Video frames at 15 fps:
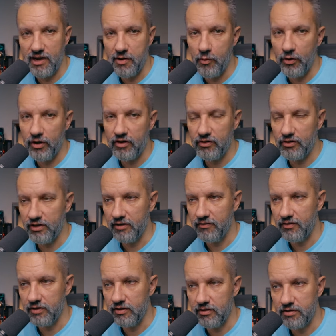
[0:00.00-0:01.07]
I'm recording
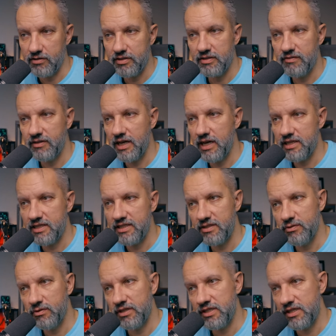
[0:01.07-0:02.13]
videos. As
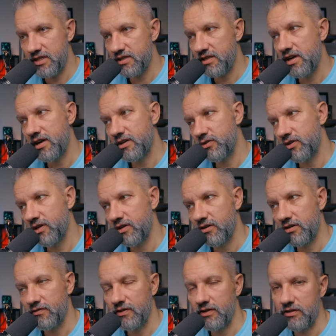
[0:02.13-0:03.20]
soon as I start to
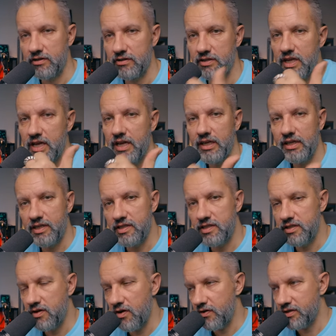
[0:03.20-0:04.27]
record videos, he's
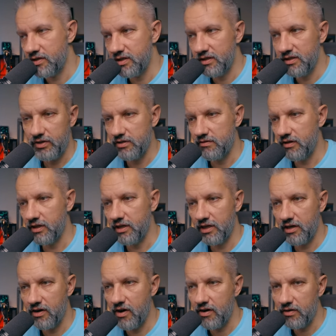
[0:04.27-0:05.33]
thirsty. He's
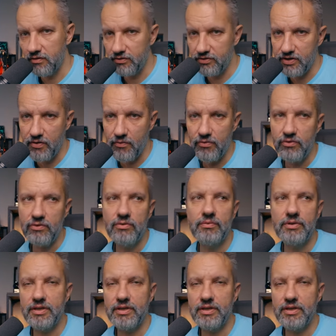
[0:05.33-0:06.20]
walking around the room.